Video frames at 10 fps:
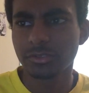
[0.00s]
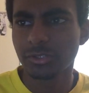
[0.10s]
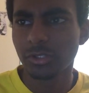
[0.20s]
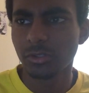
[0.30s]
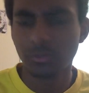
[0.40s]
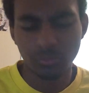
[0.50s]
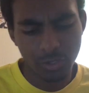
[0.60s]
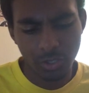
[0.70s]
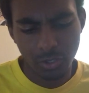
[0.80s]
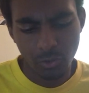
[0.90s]
So
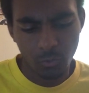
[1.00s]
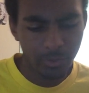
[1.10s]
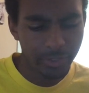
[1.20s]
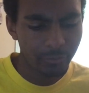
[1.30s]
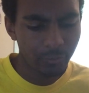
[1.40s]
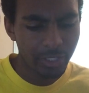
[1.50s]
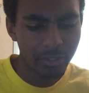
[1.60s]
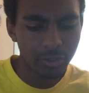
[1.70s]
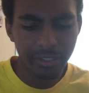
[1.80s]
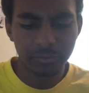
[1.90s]
when when I
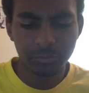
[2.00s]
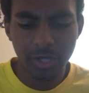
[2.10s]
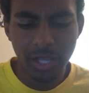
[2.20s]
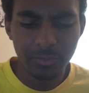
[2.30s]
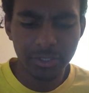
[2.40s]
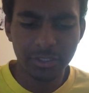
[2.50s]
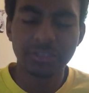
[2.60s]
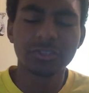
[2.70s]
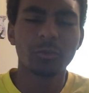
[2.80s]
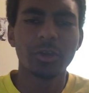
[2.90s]
go ahead and prime it and I
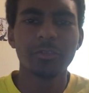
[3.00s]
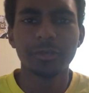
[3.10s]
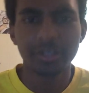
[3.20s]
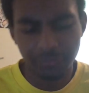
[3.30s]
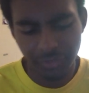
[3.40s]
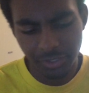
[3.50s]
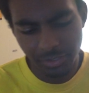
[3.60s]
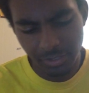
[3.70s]
start weathering everything,